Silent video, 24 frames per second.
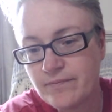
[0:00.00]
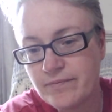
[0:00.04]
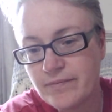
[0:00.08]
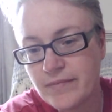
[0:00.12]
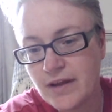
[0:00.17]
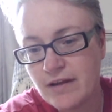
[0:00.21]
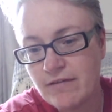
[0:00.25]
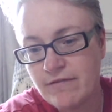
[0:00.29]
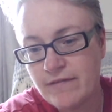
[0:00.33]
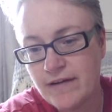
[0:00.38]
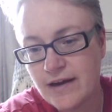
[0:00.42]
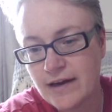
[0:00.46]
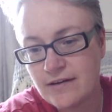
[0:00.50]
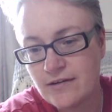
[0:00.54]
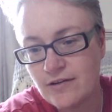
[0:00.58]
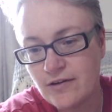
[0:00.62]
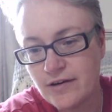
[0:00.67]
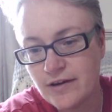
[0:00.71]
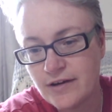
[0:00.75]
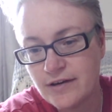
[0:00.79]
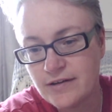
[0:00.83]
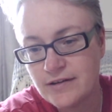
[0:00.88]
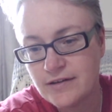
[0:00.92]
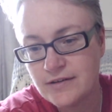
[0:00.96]
effect on
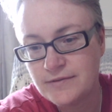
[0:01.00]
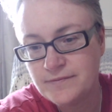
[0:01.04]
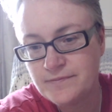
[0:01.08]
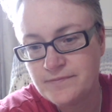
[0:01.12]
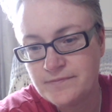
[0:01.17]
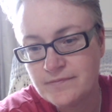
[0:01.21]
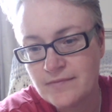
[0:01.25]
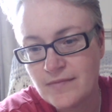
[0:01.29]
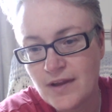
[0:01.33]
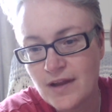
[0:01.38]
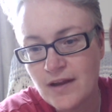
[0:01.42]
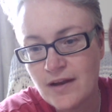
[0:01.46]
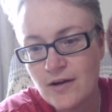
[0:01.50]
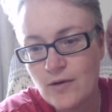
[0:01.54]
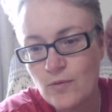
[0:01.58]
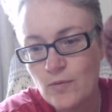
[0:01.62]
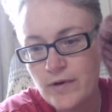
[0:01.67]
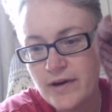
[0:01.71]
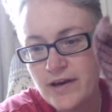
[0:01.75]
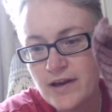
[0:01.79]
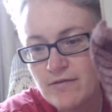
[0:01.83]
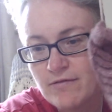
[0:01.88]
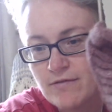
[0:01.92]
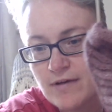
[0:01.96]
it.
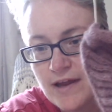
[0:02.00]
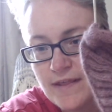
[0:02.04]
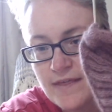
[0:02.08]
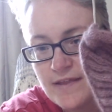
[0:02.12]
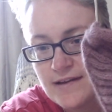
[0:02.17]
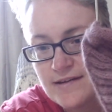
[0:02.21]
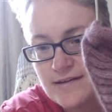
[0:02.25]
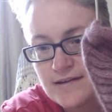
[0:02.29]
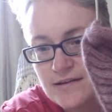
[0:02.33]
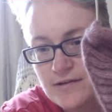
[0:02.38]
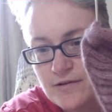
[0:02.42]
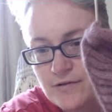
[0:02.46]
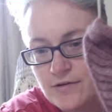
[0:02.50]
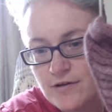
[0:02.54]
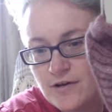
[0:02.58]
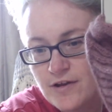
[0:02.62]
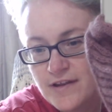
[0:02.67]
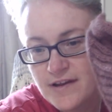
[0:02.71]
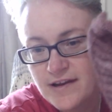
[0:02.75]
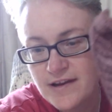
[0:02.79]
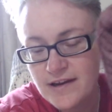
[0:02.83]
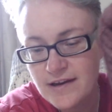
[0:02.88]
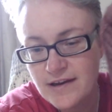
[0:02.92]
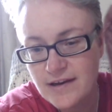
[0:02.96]
When you run this through
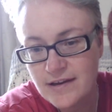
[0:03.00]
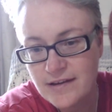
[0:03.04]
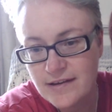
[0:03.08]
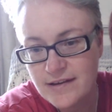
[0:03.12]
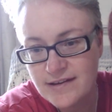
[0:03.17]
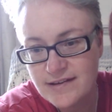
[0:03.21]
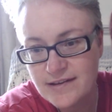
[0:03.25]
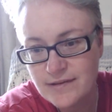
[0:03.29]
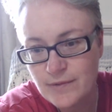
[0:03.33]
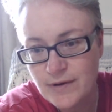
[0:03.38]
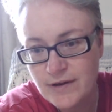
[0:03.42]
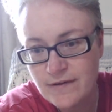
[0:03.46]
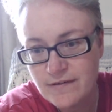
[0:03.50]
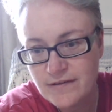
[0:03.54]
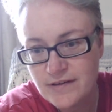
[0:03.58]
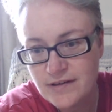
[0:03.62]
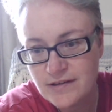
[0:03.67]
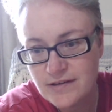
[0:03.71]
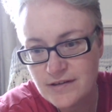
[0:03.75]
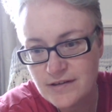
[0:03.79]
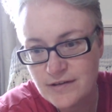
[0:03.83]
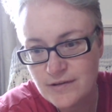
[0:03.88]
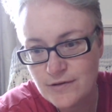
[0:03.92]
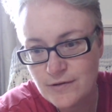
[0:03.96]
the
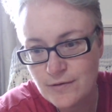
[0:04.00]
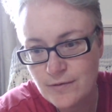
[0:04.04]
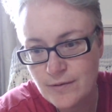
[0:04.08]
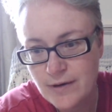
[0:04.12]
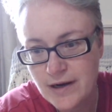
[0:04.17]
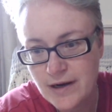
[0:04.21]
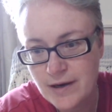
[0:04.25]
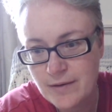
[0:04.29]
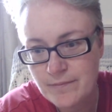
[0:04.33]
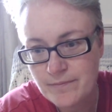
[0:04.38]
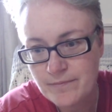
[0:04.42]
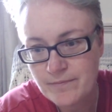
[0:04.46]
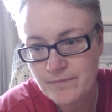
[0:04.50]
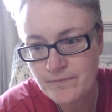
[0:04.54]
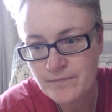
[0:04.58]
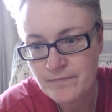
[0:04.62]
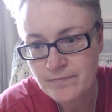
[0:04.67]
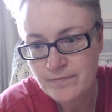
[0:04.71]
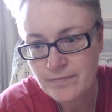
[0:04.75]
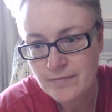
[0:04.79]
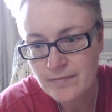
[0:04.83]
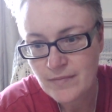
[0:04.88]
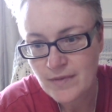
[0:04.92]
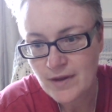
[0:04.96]
Swift to
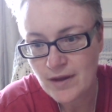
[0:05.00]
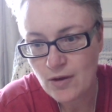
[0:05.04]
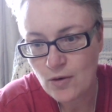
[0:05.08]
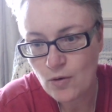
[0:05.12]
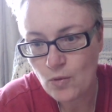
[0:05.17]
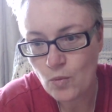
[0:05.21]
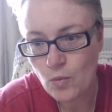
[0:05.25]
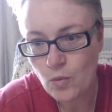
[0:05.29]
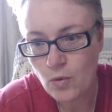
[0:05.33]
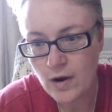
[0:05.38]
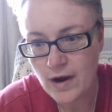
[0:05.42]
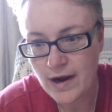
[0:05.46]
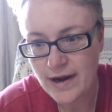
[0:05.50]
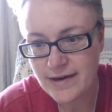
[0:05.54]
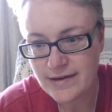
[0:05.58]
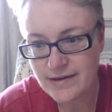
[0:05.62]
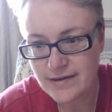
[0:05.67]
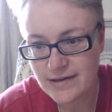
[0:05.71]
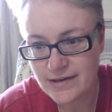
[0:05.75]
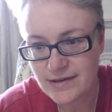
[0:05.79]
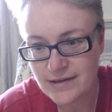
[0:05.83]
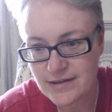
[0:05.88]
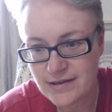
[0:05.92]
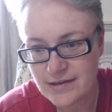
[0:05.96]
wind
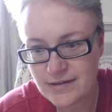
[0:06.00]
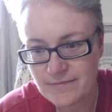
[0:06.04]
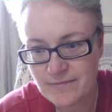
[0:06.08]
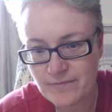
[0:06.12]
it,